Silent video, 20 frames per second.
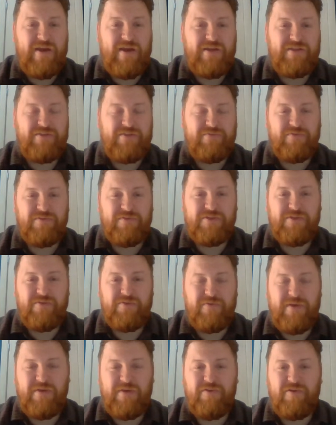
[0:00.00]
that to
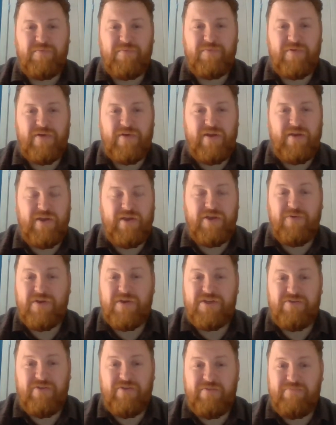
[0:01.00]
also incorporate
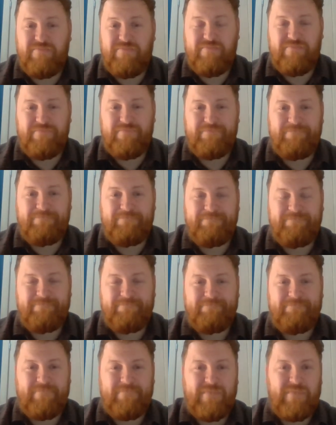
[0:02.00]
equestrian,
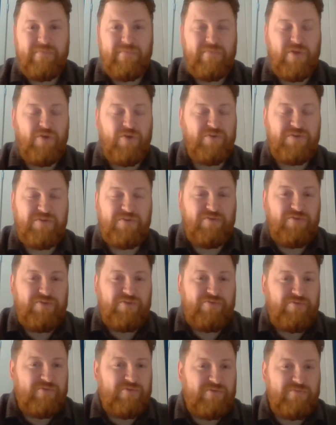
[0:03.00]

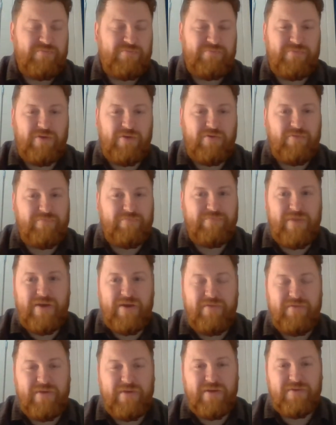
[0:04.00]
horticultural, or
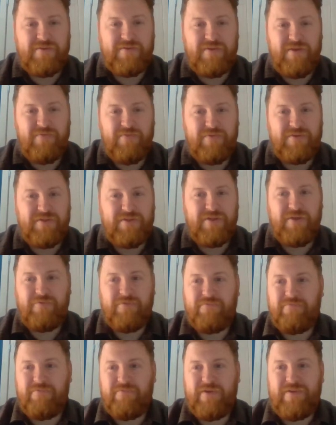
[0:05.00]
anything else that you want to
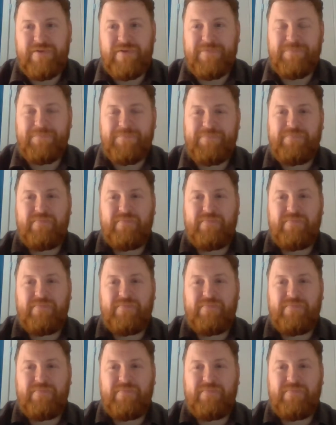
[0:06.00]
do, really.